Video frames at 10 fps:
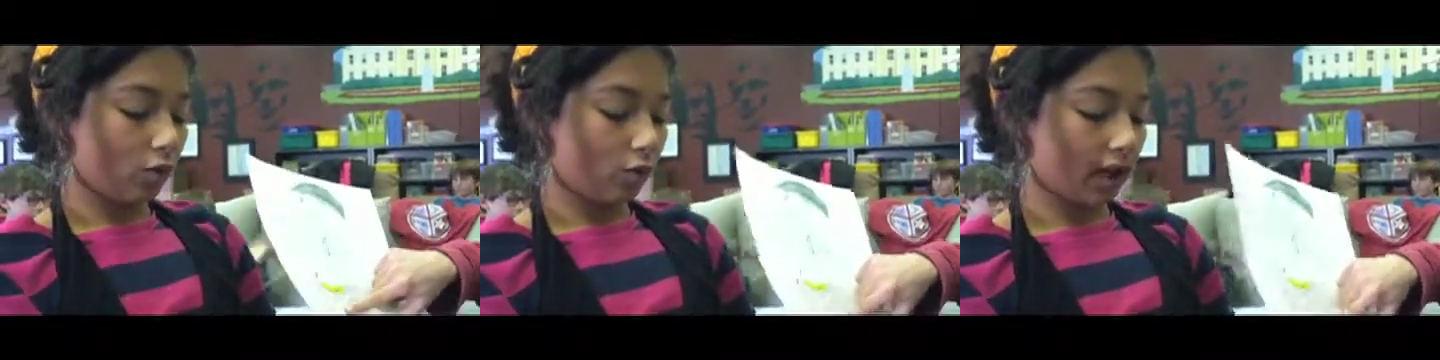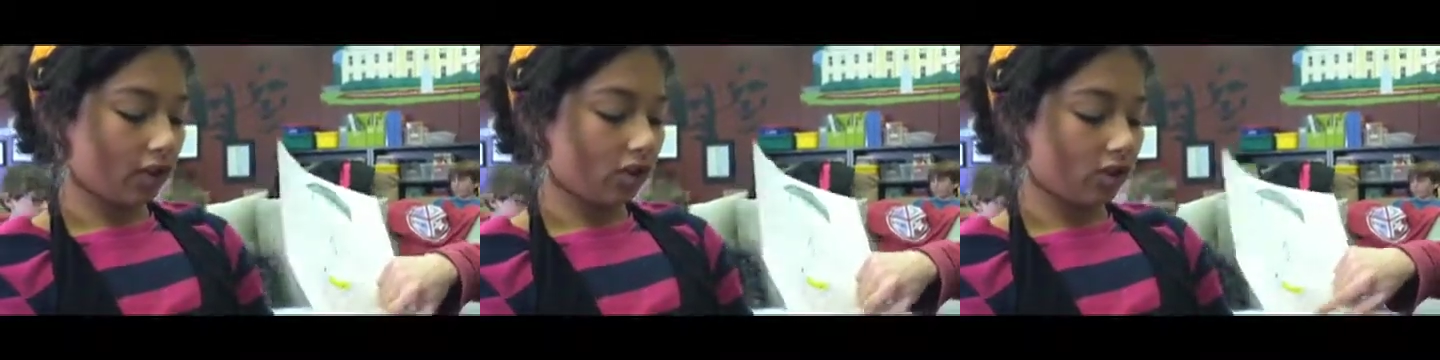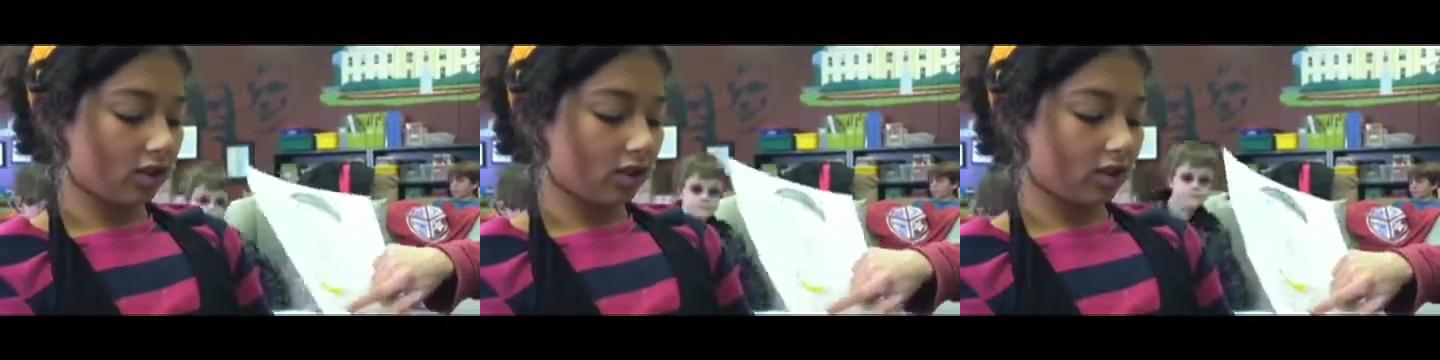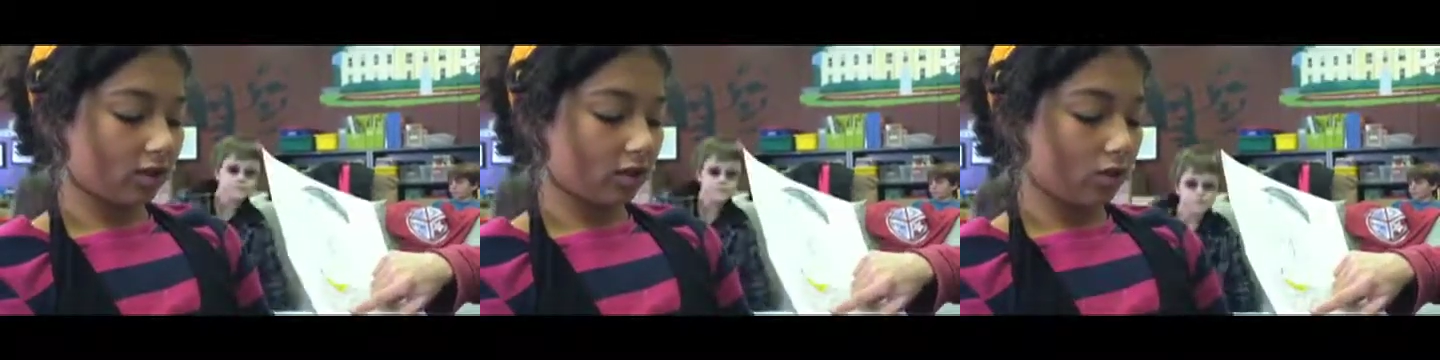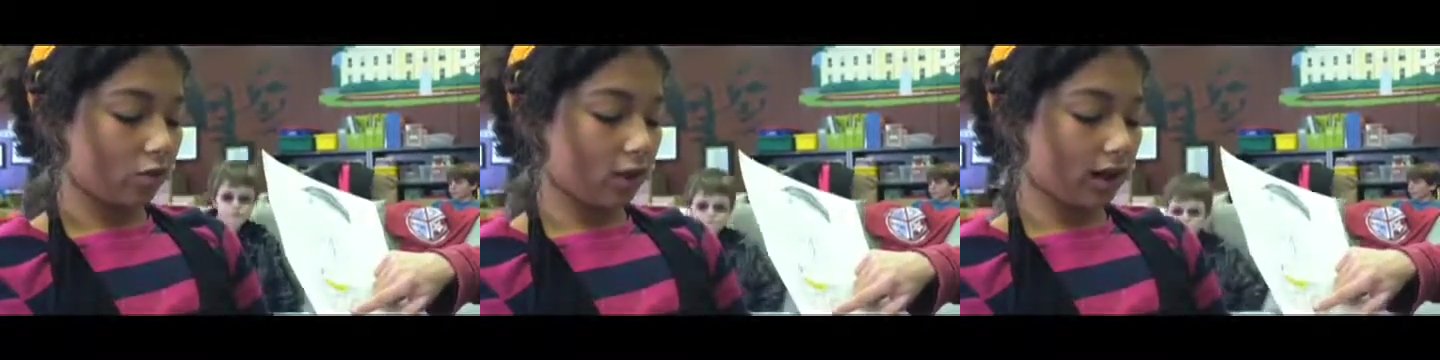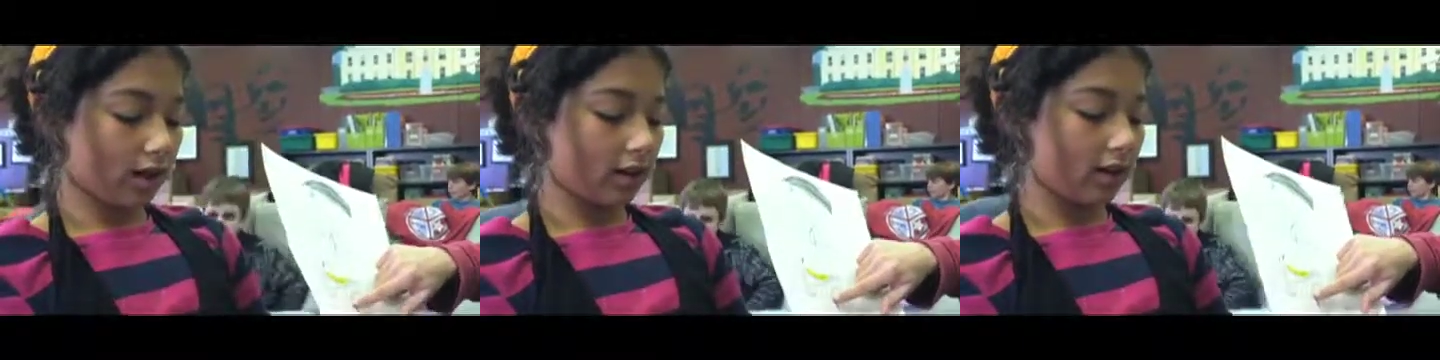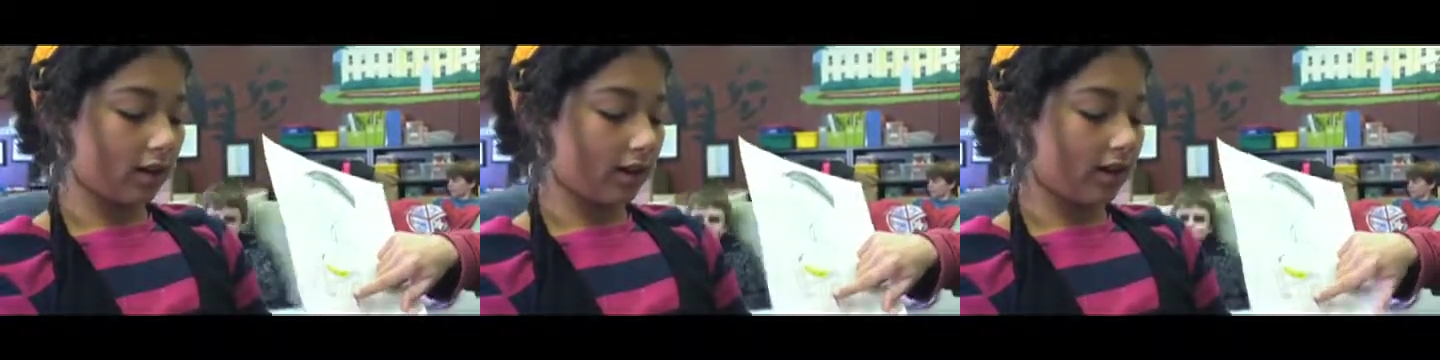which where
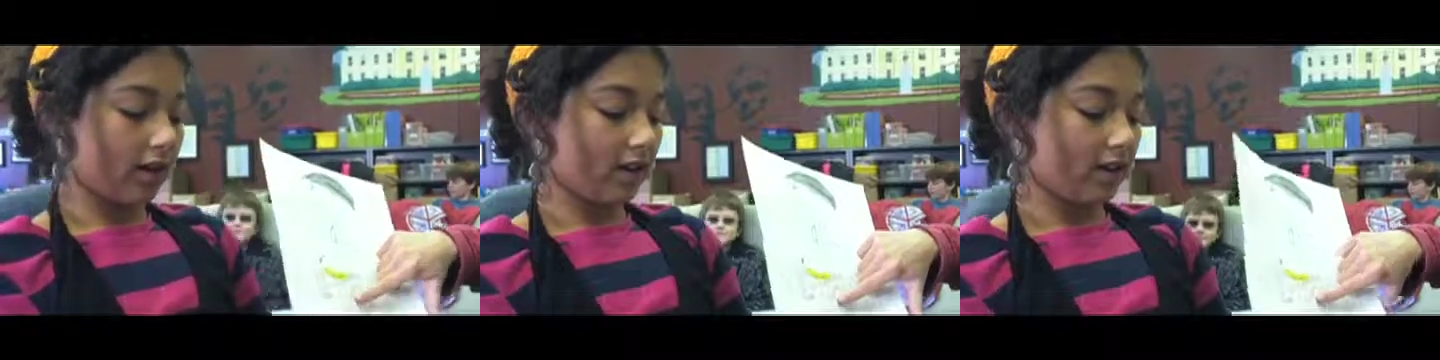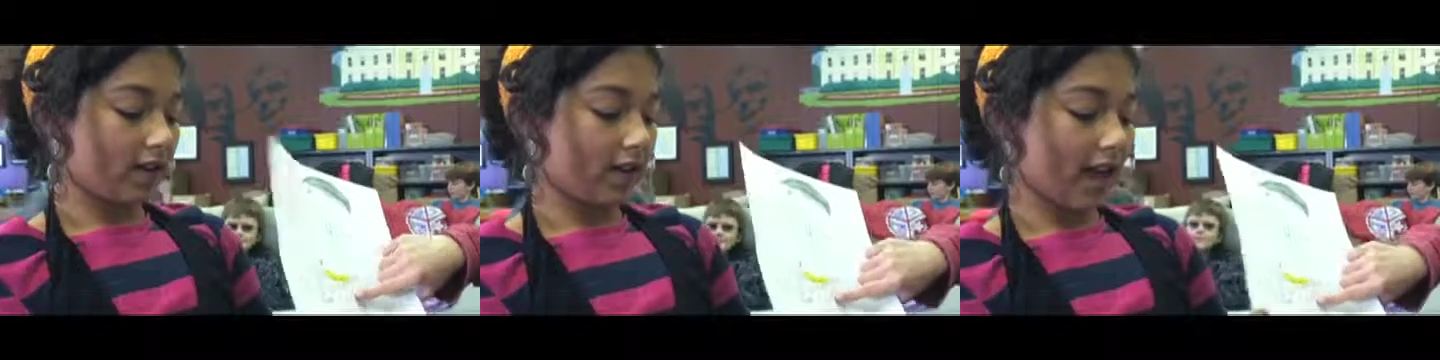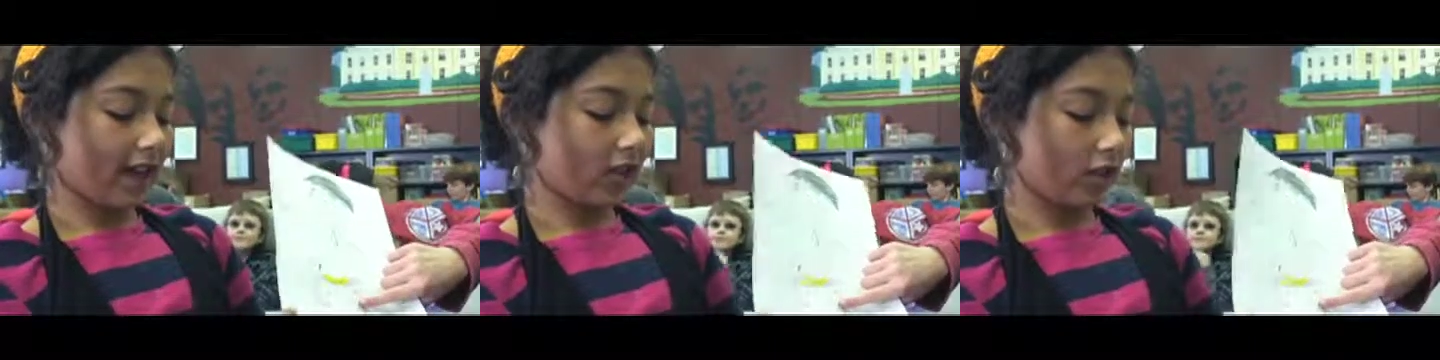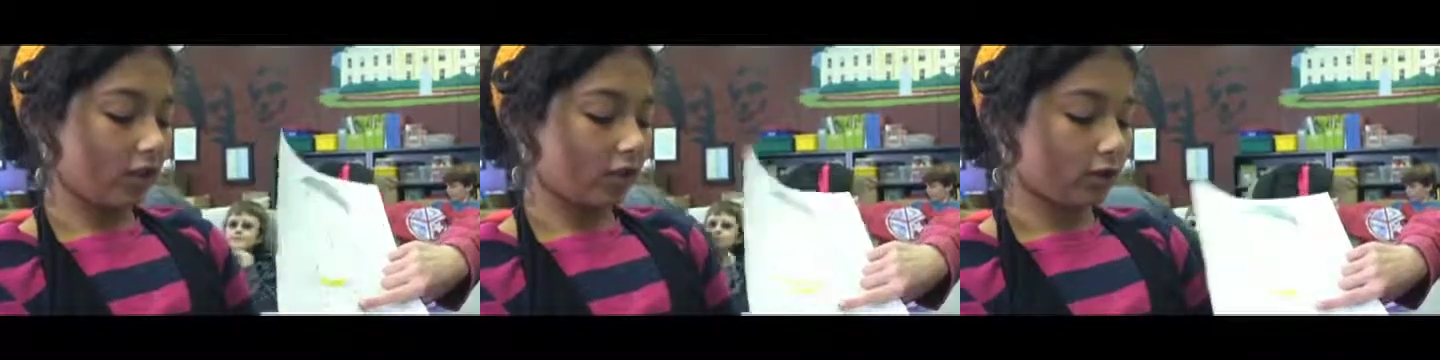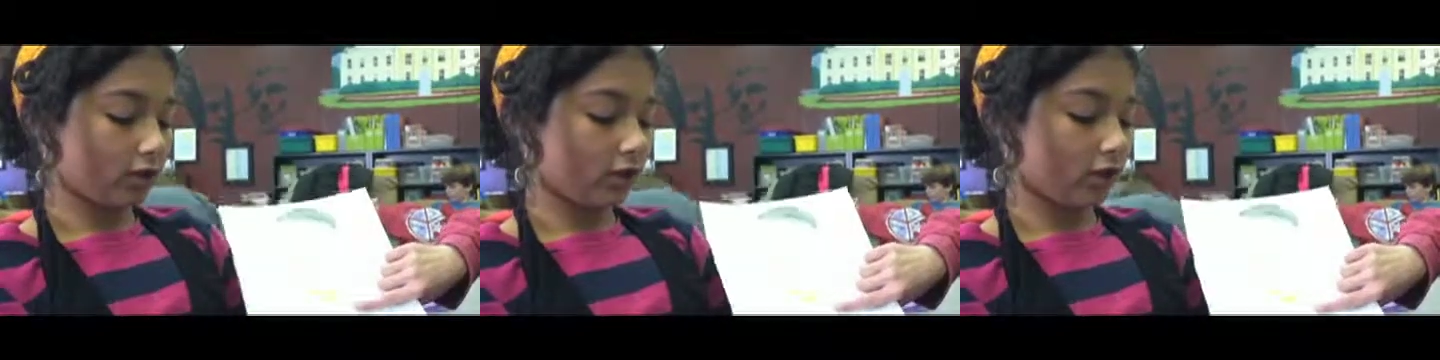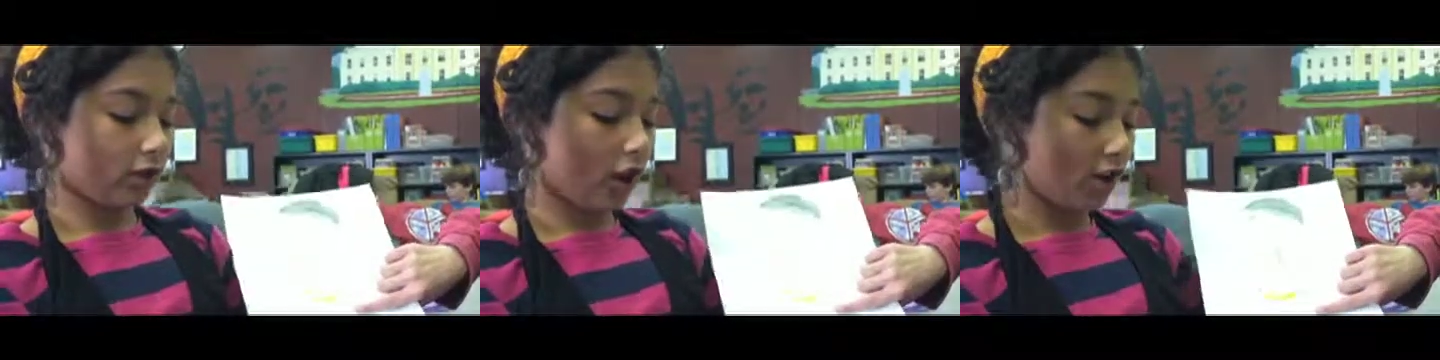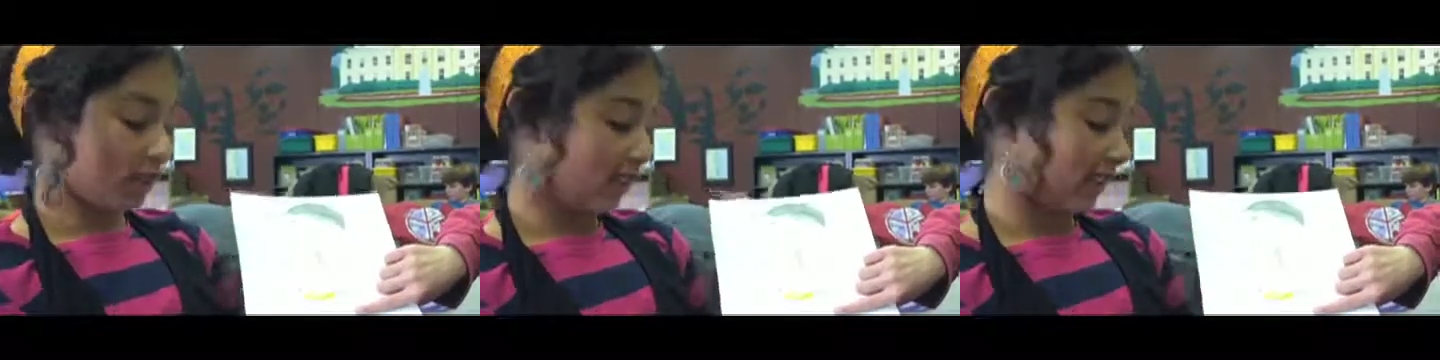then goes to the
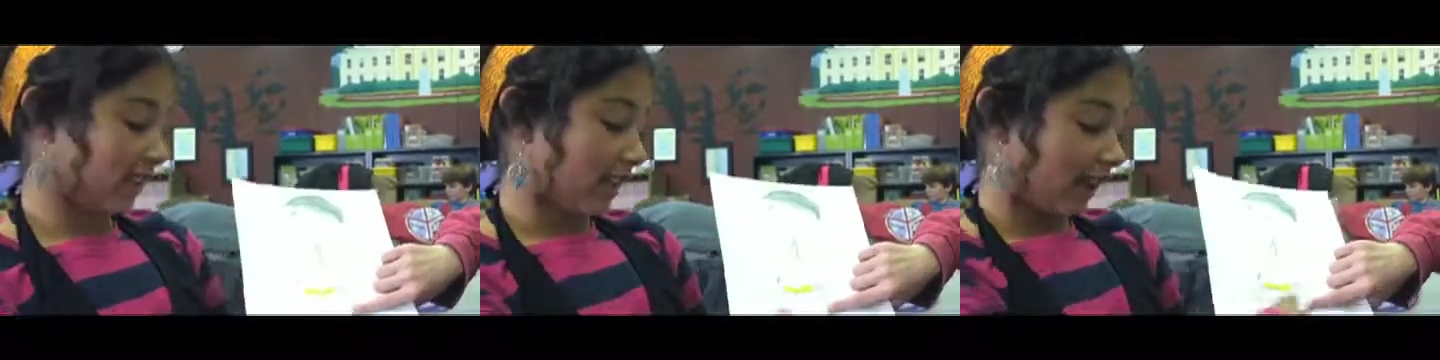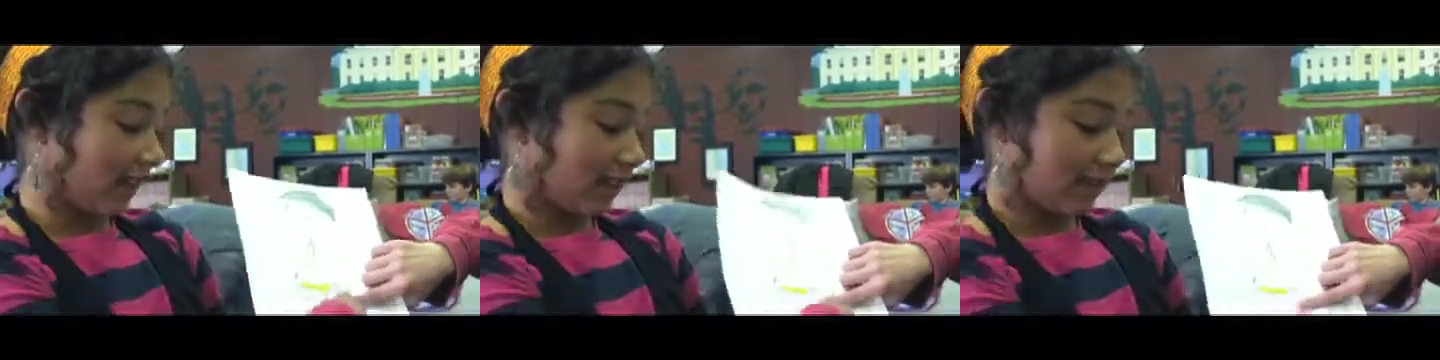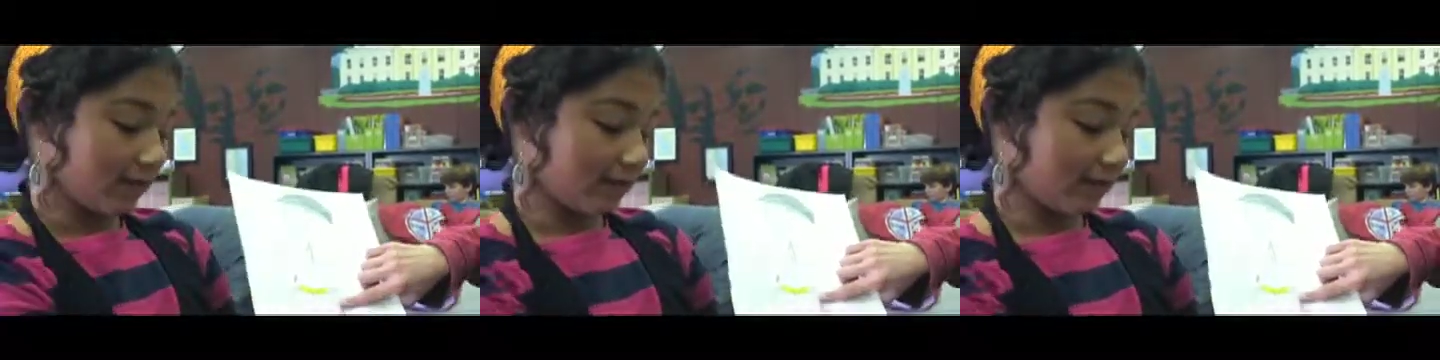large intestines.